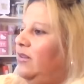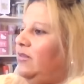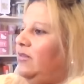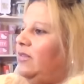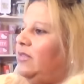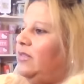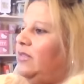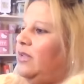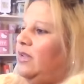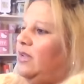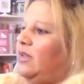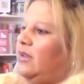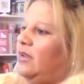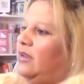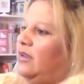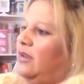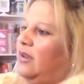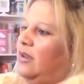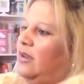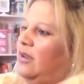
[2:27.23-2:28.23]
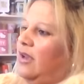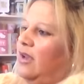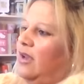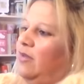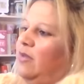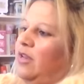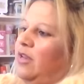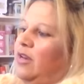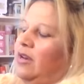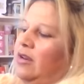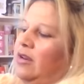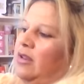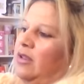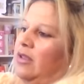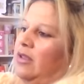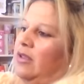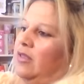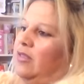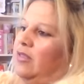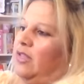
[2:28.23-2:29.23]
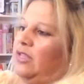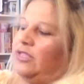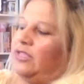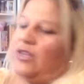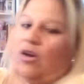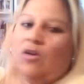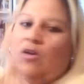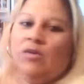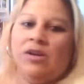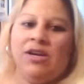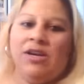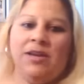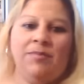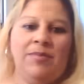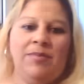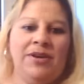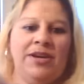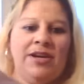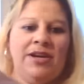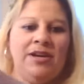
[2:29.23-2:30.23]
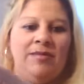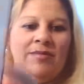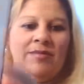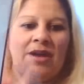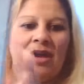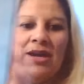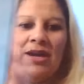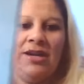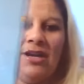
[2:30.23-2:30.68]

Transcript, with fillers: let's see. I mean, this whole clip it up, I